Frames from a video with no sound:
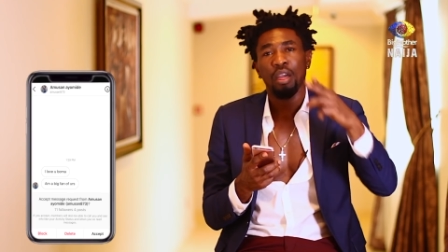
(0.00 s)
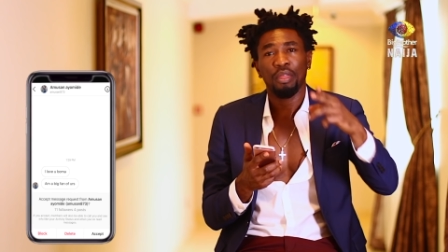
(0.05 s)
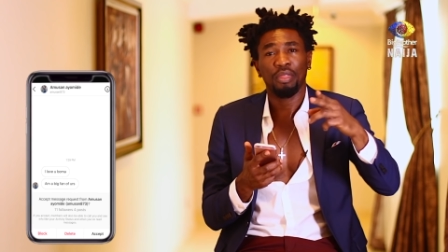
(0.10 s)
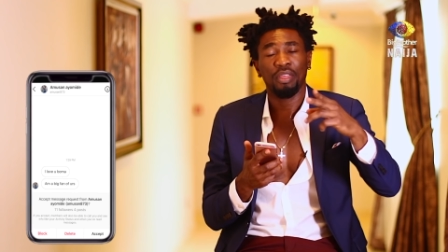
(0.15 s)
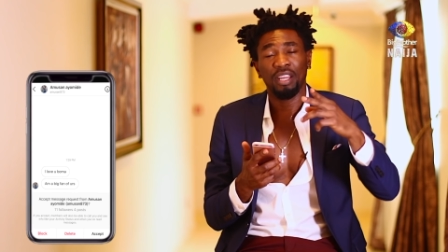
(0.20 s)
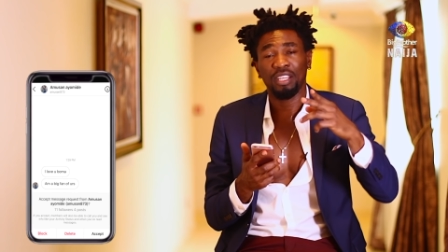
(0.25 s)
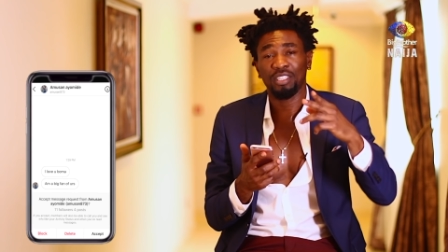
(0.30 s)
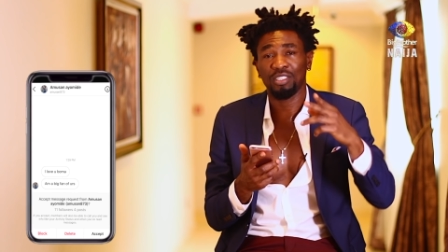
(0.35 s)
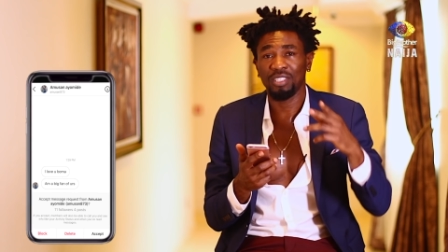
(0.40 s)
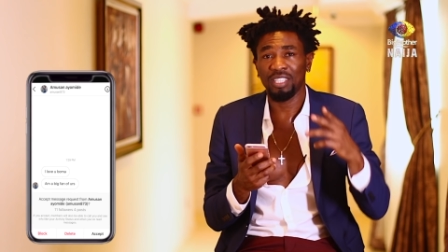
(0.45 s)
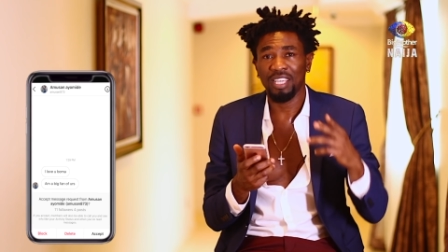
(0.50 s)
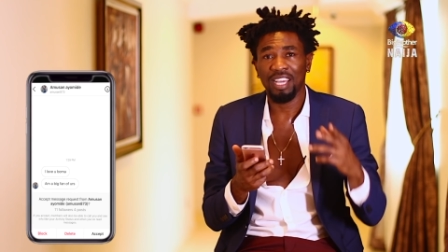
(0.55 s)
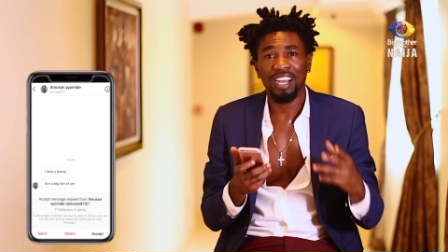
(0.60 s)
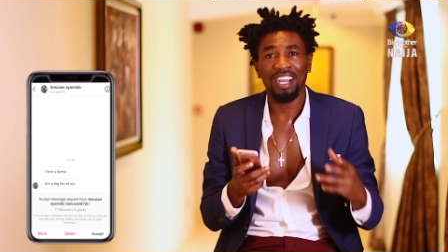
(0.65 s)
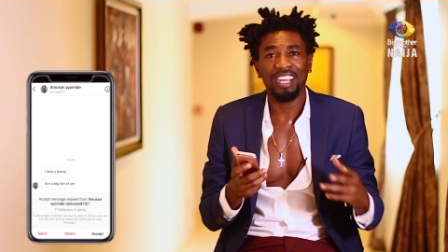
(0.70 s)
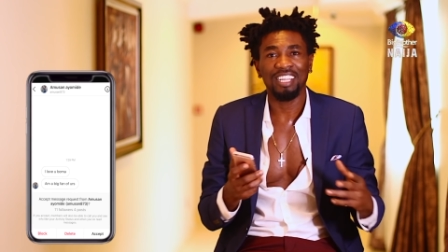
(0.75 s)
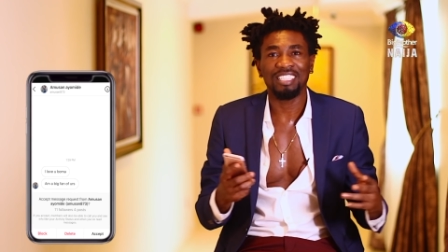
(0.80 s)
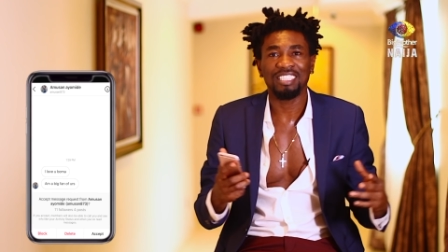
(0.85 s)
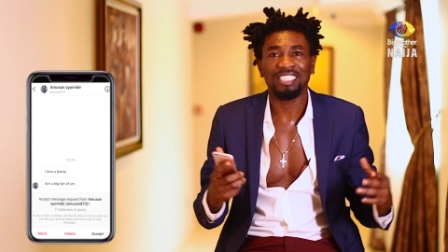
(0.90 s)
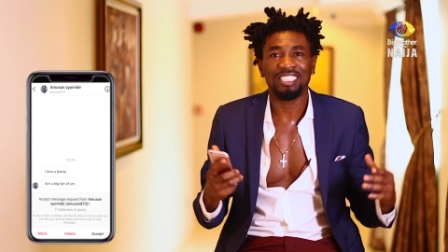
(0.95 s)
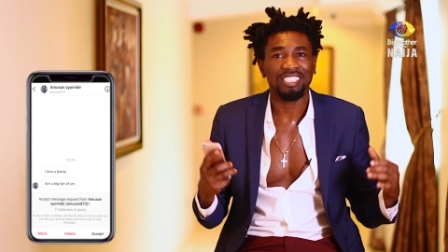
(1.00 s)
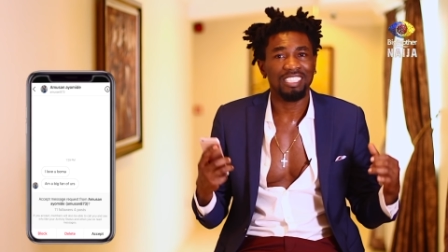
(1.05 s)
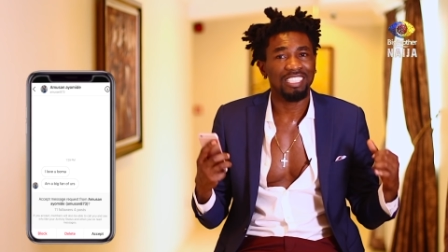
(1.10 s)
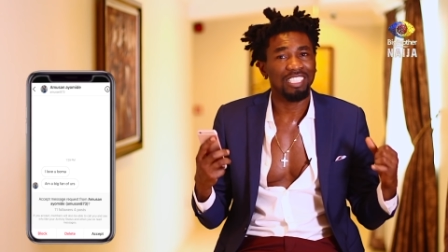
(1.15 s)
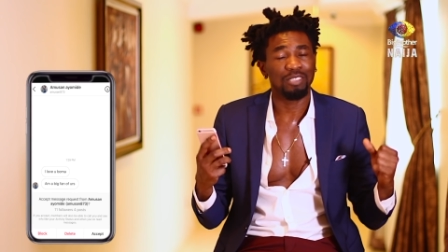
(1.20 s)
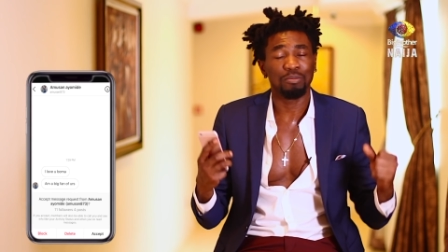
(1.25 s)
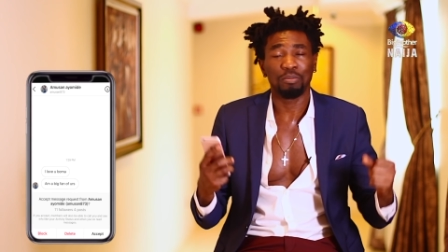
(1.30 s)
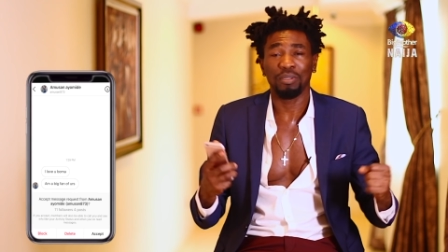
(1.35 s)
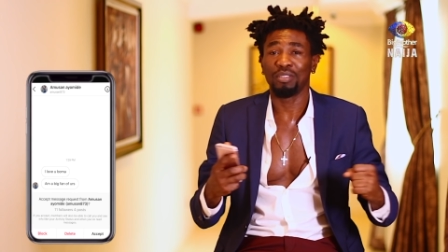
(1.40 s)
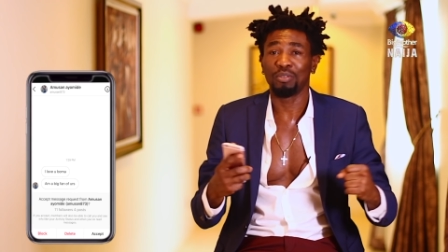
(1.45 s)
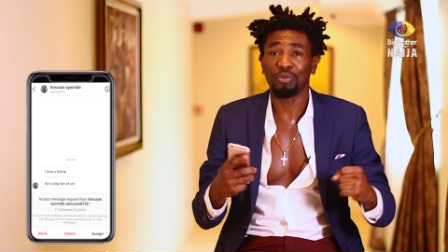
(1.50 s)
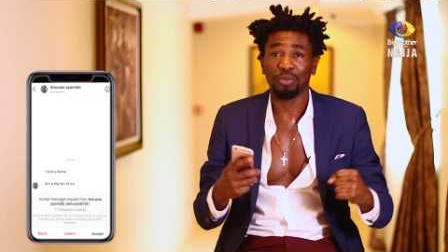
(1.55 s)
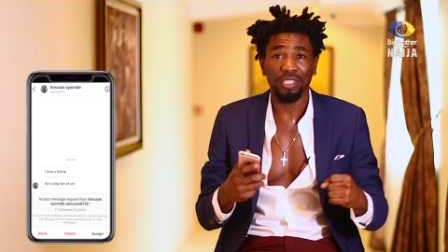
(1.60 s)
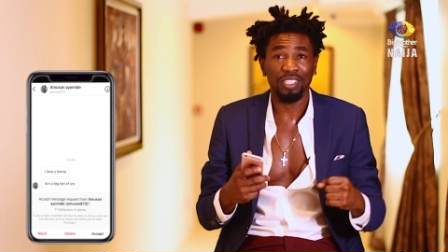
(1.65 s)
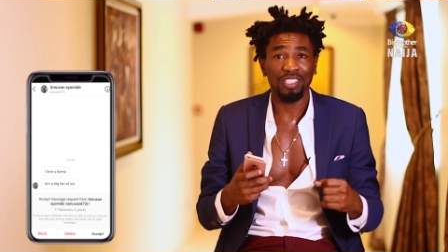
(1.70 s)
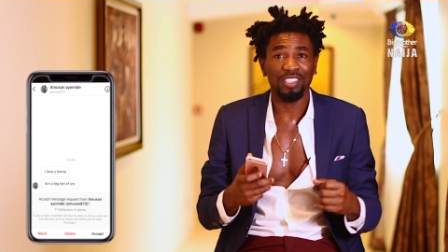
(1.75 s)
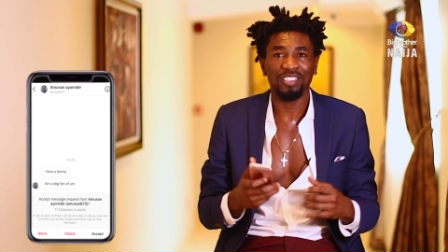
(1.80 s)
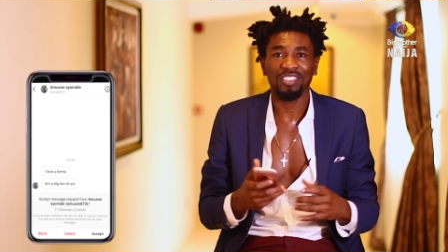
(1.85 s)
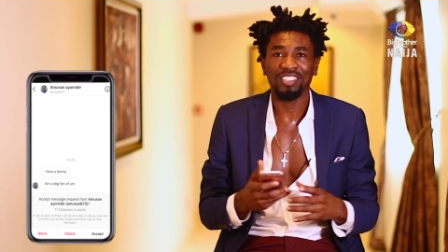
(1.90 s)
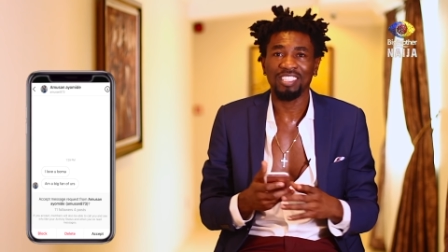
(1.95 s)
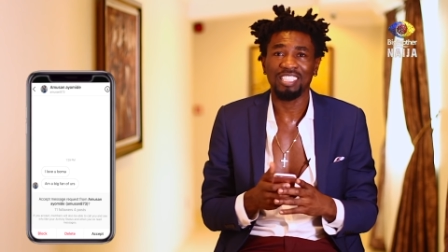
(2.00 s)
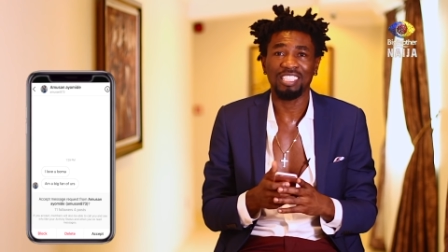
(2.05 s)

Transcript: Thank you, guys. It's been real.